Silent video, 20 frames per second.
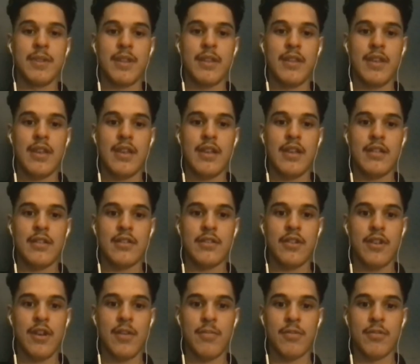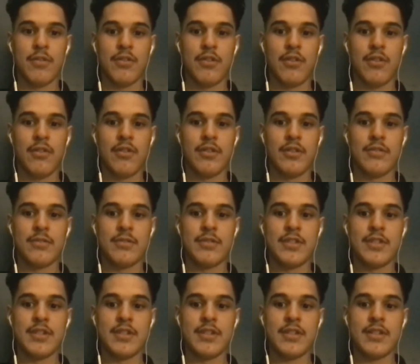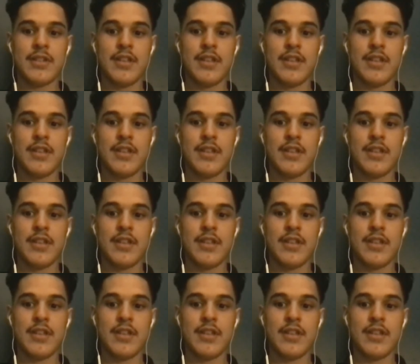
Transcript: that they taught at Per Scholas, it was just